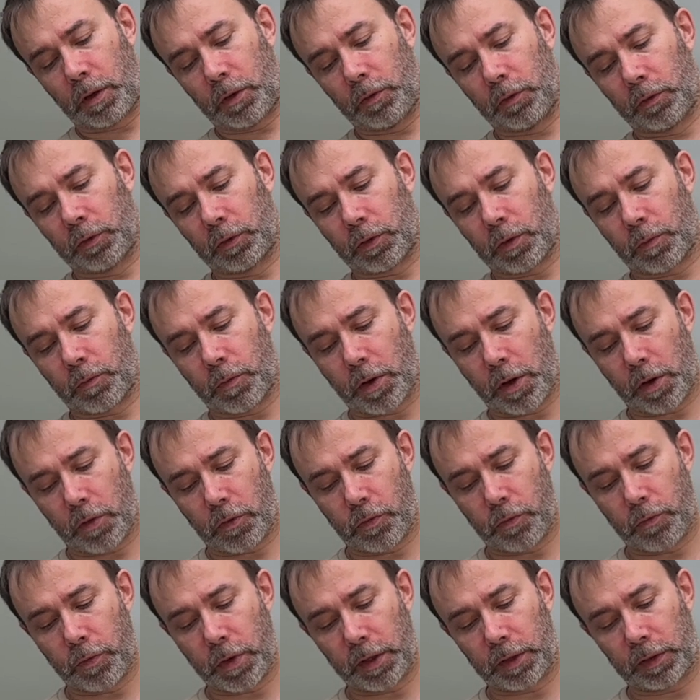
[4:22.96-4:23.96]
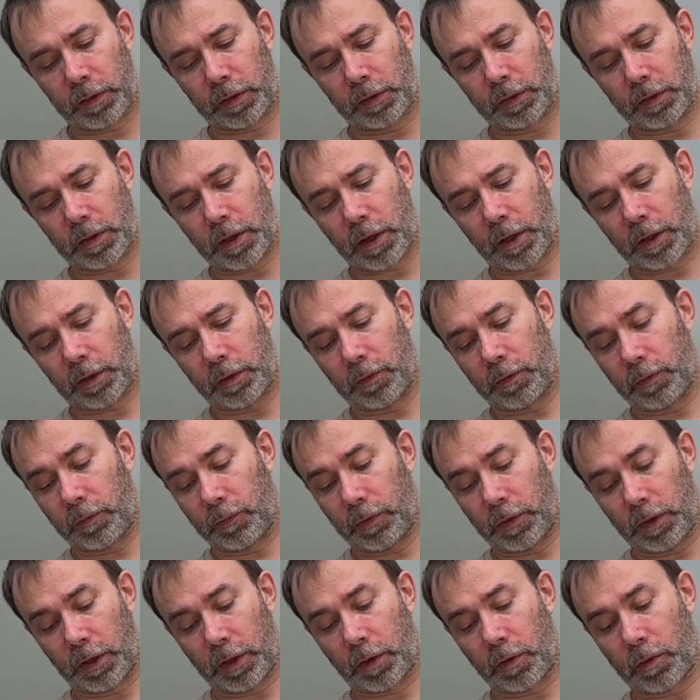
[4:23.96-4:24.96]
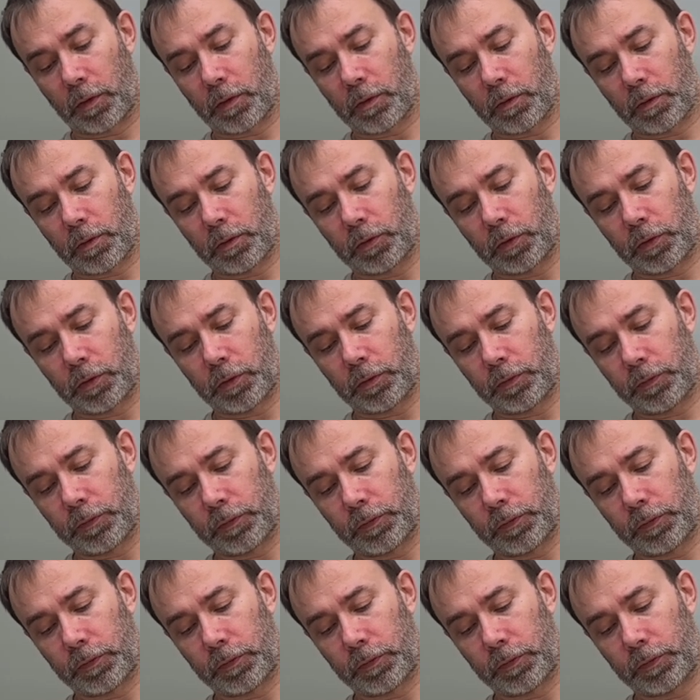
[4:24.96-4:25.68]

use some aromatized vinegar also.